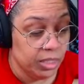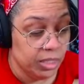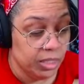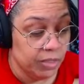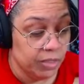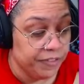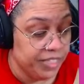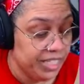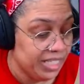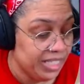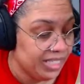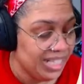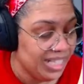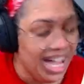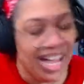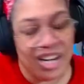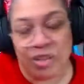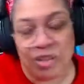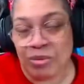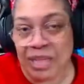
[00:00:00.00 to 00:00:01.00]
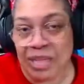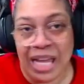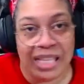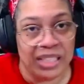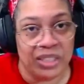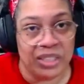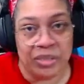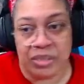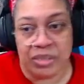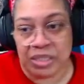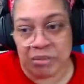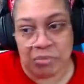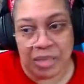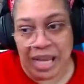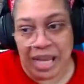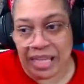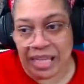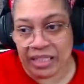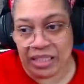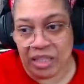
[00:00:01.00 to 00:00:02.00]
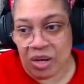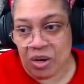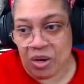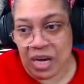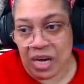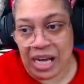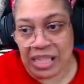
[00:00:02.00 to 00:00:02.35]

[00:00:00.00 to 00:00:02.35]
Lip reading: for this. I don't like using black, y'all.